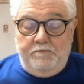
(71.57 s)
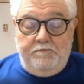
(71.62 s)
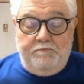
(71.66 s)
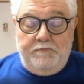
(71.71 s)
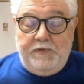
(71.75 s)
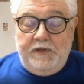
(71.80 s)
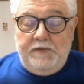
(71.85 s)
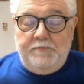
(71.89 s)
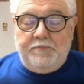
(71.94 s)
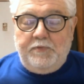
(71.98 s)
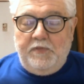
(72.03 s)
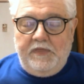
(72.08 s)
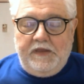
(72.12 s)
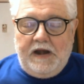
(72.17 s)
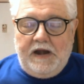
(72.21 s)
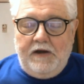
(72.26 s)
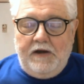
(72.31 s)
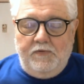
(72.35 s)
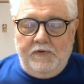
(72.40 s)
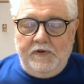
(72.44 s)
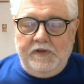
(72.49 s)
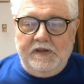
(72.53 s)
people that
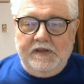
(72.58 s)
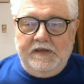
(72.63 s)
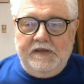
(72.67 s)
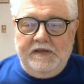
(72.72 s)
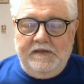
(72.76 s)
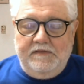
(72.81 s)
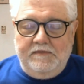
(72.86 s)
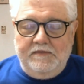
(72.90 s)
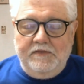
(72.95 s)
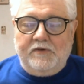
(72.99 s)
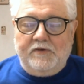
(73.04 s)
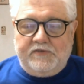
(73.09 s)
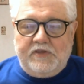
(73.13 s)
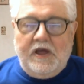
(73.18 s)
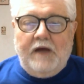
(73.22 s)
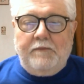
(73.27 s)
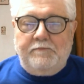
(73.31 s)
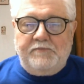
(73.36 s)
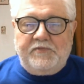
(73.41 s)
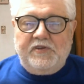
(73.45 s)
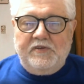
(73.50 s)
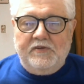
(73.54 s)
I really looked
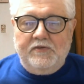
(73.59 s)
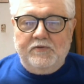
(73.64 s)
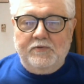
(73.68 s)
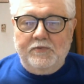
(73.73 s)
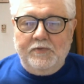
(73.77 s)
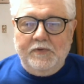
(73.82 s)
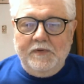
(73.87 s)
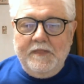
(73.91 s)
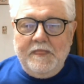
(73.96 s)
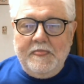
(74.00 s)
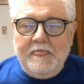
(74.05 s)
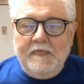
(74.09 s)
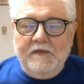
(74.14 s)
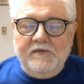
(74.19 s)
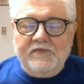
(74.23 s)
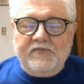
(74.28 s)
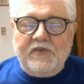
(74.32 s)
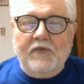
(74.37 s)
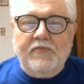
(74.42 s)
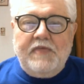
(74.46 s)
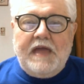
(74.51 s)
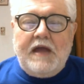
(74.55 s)
up to.
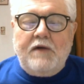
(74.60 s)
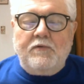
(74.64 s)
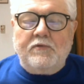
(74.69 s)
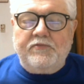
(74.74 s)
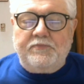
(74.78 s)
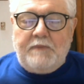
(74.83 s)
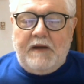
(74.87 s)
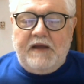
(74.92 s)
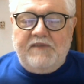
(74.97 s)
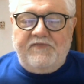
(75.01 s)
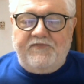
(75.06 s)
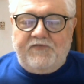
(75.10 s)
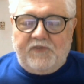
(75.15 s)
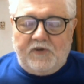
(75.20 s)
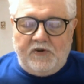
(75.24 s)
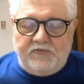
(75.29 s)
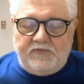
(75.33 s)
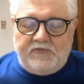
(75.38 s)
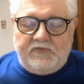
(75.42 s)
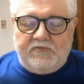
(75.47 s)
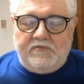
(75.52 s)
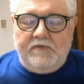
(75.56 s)
So that was my
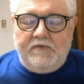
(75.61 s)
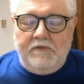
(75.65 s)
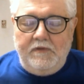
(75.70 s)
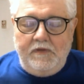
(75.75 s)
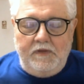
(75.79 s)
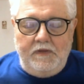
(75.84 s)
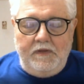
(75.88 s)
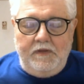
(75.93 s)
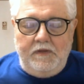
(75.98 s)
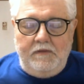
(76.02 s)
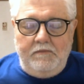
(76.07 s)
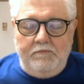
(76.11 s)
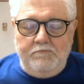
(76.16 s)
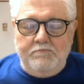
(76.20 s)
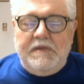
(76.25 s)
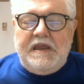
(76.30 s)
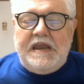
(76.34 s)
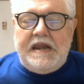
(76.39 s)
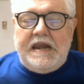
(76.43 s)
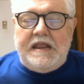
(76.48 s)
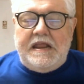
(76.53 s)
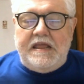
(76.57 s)
first
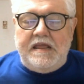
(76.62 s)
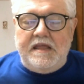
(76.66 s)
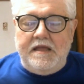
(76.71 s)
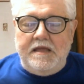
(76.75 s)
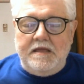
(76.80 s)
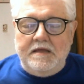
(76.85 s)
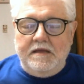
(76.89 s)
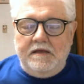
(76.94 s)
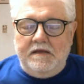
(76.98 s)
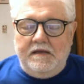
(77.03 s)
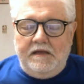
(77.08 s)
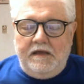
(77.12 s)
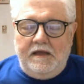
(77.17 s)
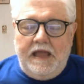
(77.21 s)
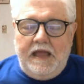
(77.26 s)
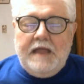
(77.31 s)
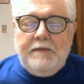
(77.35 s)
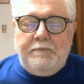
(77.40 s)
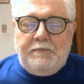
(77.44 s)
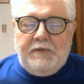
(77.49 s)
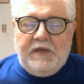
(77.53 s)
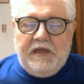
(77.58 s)
meeting,
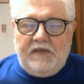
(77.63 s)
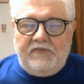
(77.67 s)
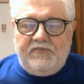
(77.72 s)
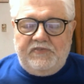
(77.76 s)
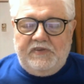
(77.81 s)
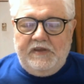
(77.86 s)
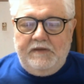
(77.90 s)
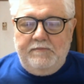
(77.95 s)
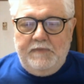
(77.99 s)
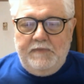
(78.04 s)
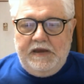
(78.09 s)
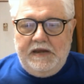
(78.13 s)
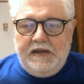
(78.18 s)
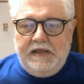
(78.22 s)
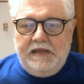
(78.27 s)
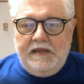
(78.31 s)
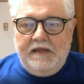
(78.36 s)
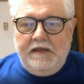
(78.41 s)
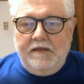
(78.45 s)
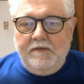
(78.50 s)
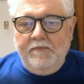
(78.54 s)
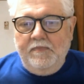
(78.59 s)
APSE
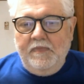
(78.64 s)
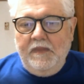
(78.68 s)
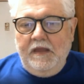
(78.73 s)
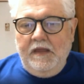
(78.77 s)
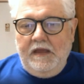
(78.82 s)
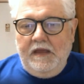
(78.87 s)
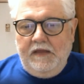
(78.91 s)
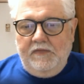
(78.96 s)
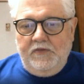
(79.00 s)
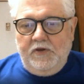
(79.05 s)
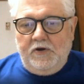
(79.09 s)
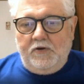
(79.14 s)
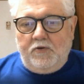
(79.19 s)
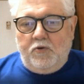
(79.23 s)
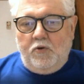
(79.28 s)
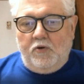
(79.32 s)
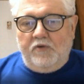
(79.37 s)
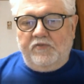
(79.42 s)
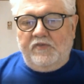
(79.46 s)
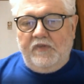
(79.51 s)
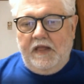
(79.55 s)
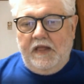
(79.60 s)
meeting. And then, of
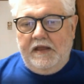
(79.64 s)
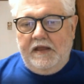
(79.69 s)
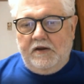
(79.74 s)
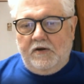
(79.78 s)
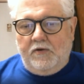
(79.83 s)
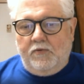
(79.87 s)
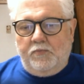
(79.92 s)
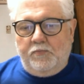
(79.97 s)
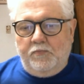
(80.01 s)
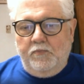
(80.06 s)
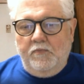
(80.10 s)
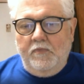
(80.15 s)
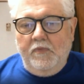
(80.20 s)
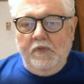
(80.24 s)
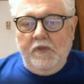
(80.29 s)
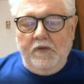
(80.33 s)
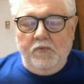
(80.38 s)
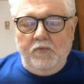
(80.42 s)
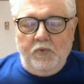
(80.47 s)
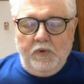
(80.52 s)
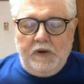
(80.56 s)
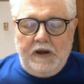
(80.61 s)
course, later
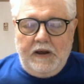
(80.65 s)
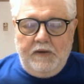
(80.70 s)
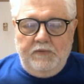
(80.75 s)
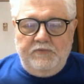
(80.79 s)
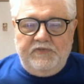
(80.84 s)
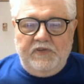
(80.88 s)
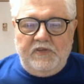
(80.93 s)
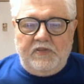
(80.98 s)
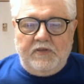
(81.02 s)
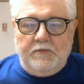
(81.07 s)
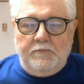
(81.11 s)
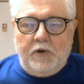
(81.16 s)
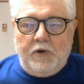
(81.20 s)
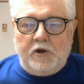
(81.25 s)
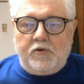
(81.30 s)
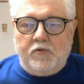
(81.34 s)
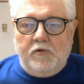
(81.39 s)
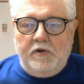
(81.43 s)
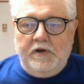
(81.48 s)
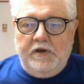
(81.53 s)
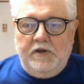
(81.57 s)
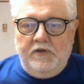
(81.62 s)
when I was at the
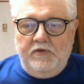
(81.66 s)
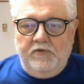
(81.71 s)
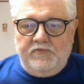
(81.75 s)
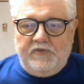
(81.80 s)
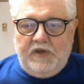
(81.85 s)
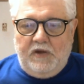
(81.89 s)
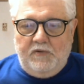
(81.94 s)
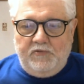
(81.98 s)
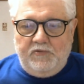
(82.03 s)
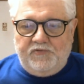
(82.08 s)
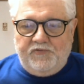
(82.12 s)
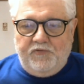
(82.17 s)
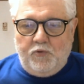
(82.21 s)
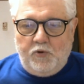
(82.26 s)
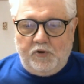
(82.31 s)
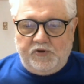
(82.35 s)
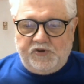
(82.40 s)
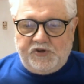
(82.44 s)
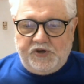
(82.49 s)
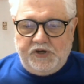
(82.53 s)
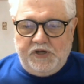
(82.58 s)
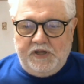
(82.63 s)
Mercury News, I was
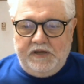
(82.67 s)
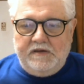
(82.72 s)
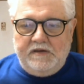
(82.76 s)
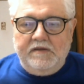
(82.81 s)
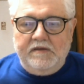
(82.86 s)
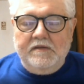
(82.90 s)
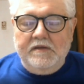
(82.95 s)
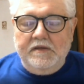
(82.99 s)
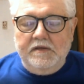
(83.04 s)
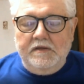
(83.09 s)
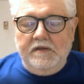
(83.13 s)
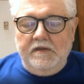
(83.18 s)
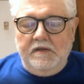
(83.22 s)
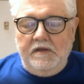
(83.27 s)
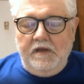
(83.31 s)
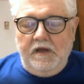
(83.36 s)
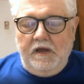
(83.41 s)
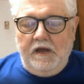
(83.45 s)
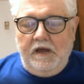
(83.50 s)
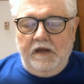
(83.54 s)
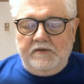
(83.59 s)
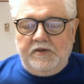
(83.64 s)
fortunate
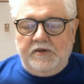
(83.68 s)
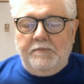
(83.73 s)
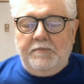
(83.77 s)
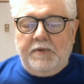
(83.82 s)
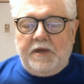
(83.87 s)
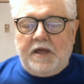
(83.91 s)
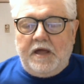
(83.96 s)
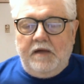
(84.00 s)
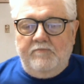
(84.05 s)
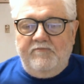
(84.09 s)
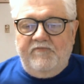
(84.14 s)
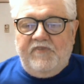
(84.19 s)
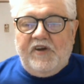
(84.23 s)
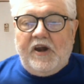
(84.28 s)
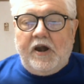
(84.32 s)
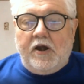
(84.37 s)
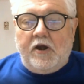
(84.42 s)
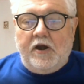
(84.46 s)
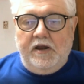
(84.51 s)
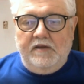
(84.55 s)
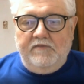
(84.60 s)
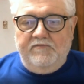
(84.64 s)
to become
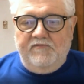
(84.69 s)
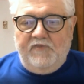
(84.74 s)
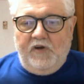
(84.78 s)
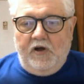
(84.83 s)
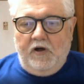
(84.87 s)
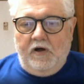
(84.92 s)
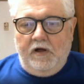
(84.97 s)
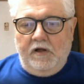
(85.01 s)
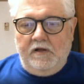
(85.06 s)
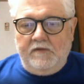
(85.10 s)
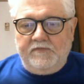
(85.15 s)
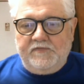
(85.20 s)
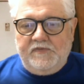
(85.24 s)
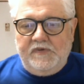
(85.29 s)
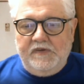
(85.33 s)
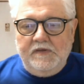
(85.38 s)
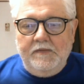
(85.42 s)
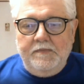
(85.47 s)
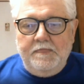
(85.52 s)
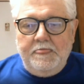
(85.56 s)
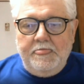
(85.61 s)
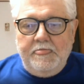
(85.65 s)
very involved.
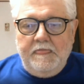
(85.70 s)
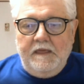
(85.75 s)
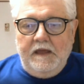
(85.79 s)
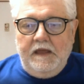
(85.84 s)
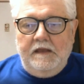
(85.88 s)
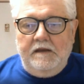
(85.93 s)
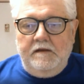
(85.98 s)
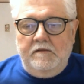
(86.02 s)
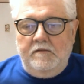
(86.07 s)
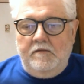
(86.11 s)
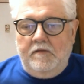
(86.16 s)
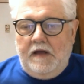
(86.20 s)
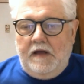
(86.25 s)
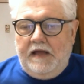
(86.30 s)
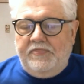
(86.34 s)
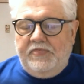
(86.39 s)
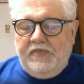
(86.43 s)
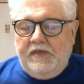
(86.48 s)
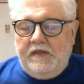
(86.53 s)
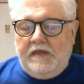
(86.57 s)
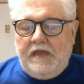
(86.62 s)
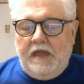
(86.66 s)
And I
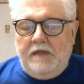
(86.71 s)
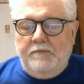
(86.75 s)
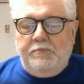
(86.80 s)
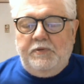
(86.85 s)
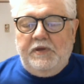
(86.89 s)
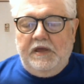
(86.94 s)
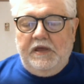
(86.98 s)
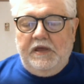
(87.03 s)
think I